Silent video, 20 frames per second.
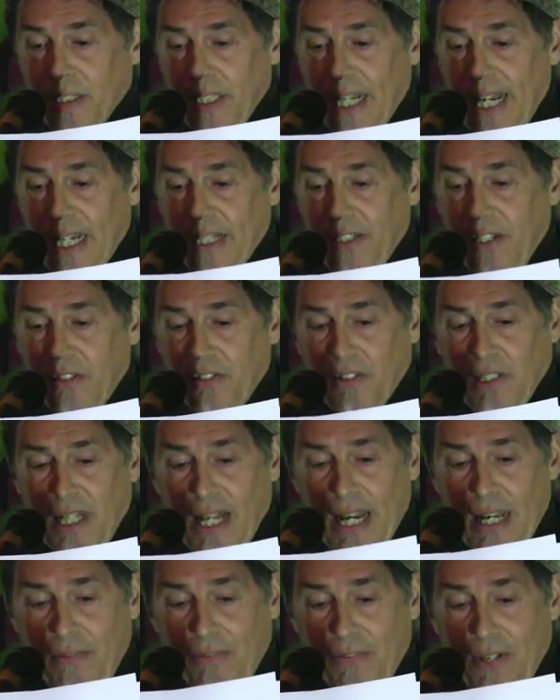The land is
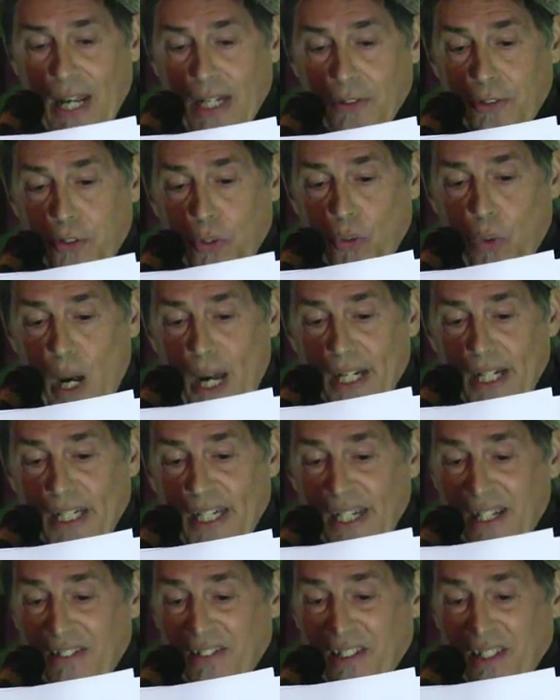life and
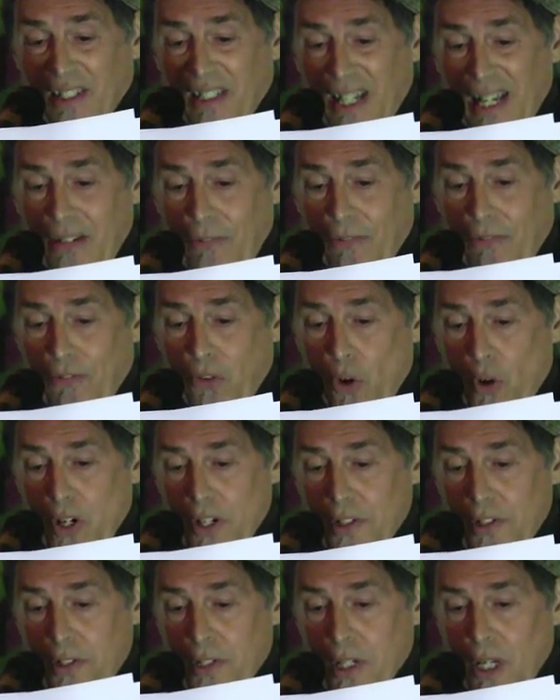squatting is the life
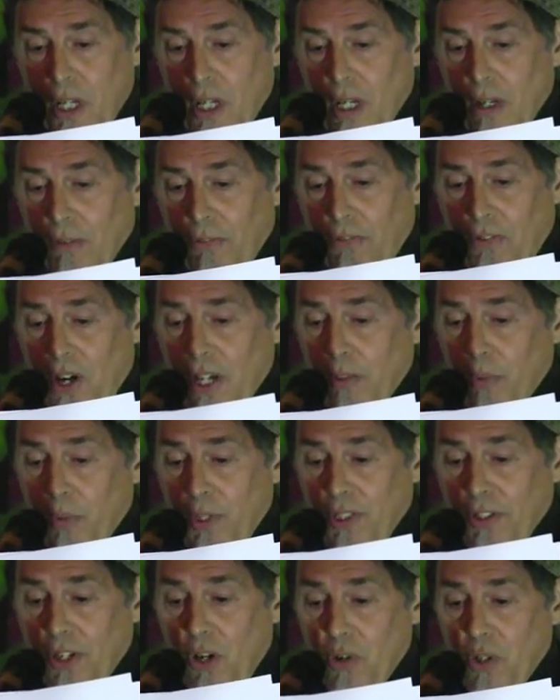force. Fun
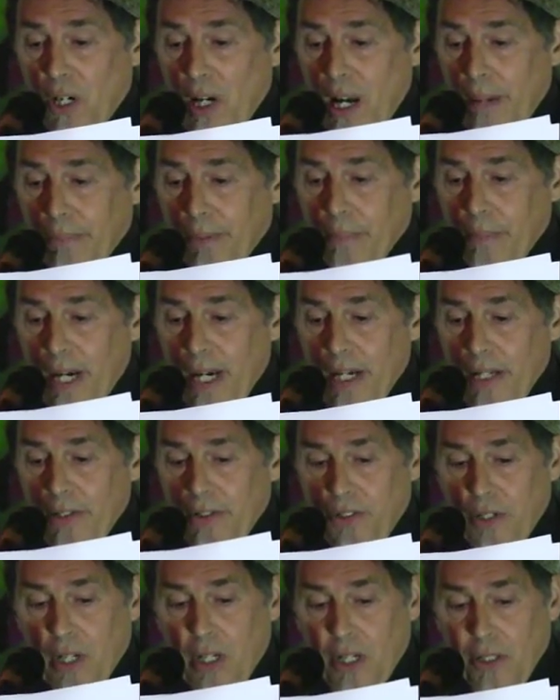with no
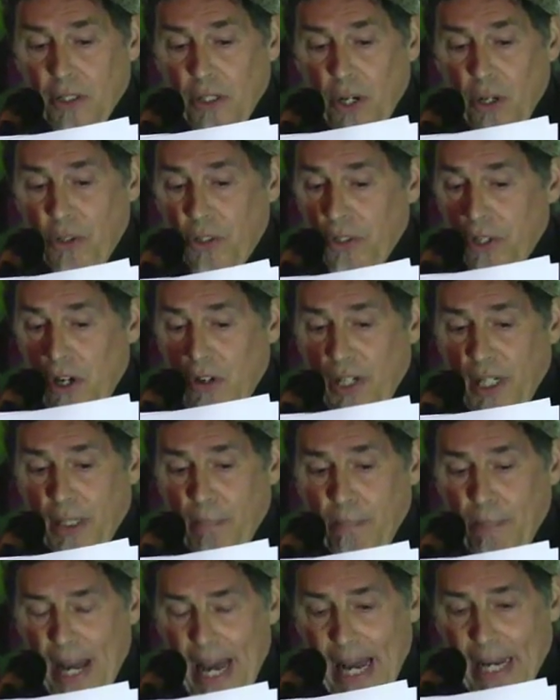compromise, no
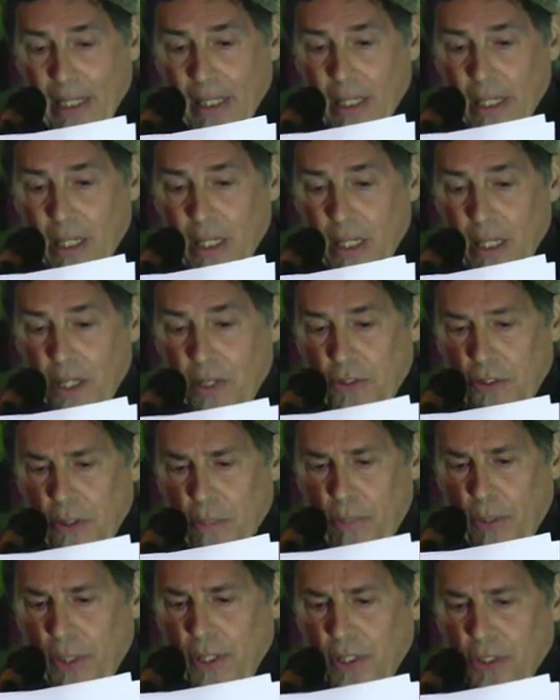turning back.
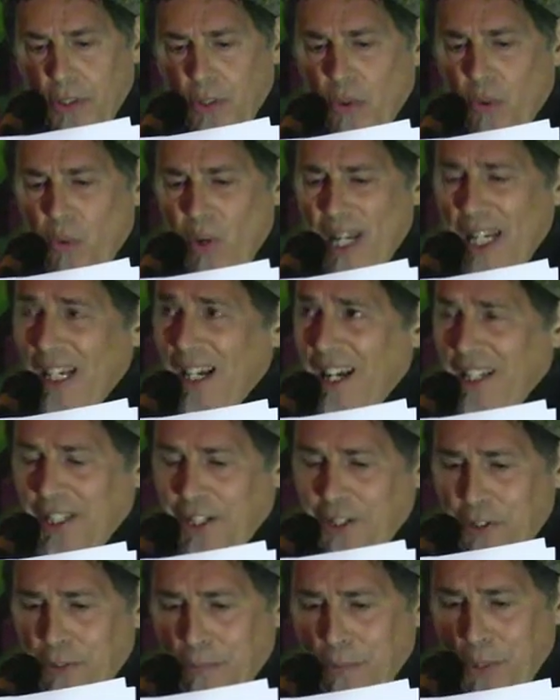So put a new wing
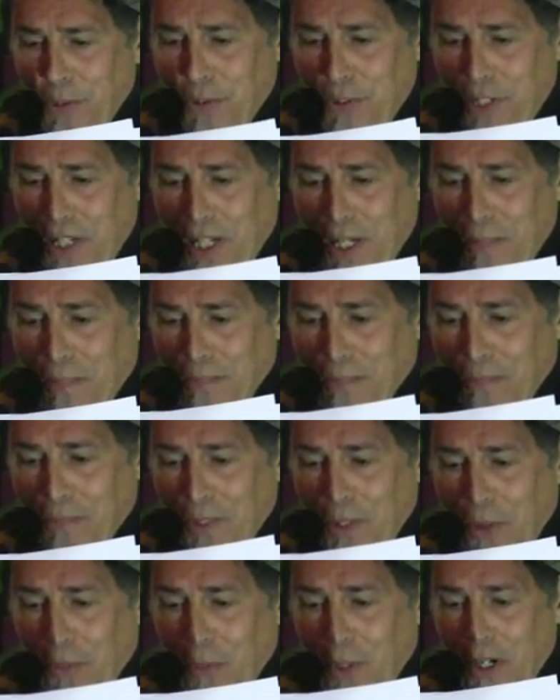on this museum.
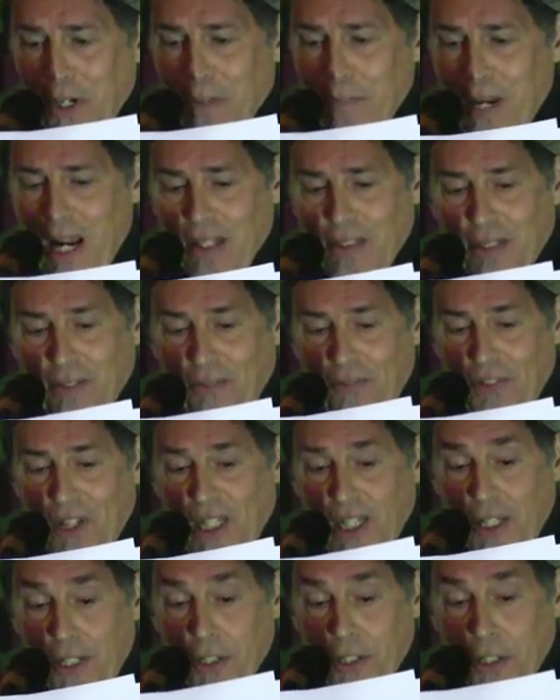We are about to
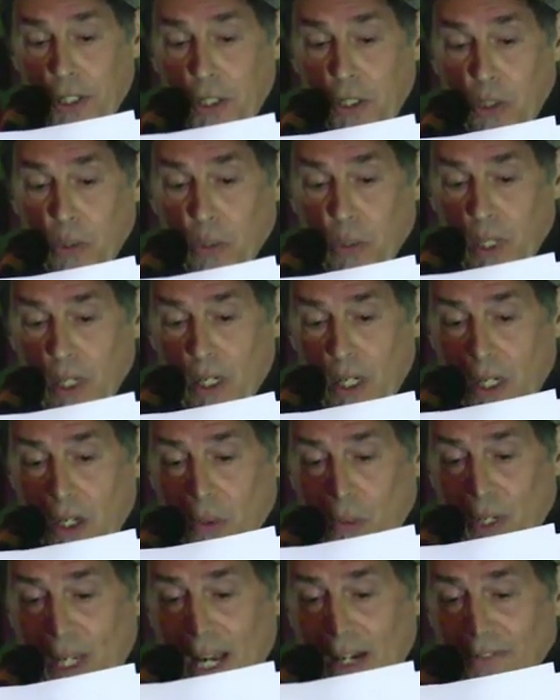fill it anew.
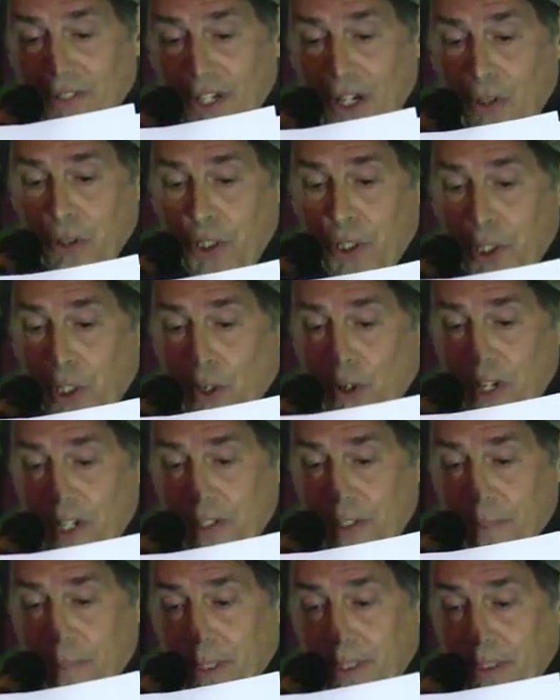We have no
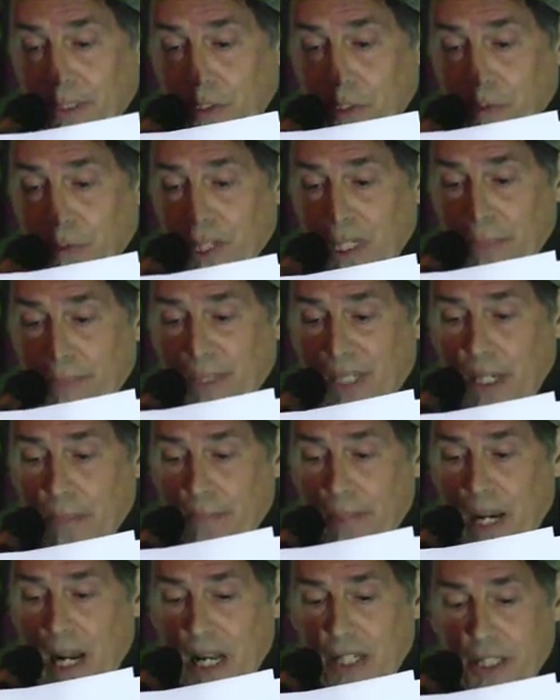choice but to dream the
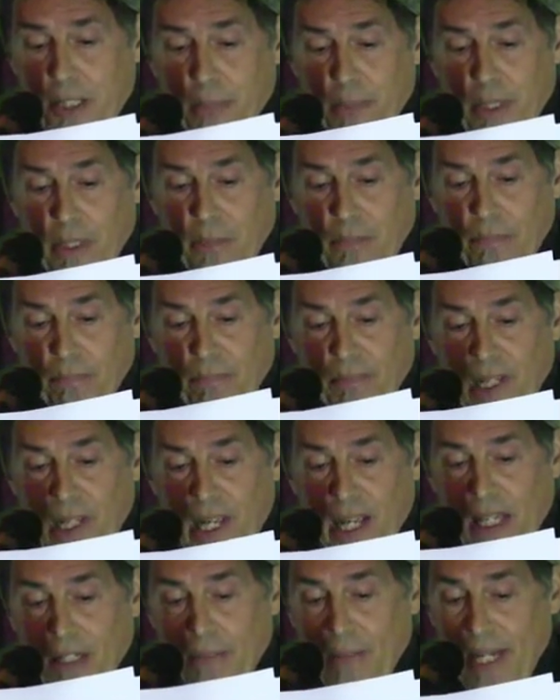impossible
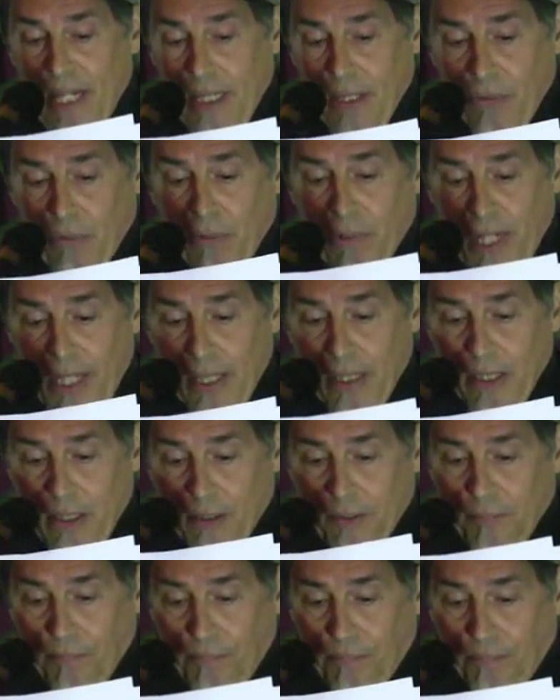and make it real.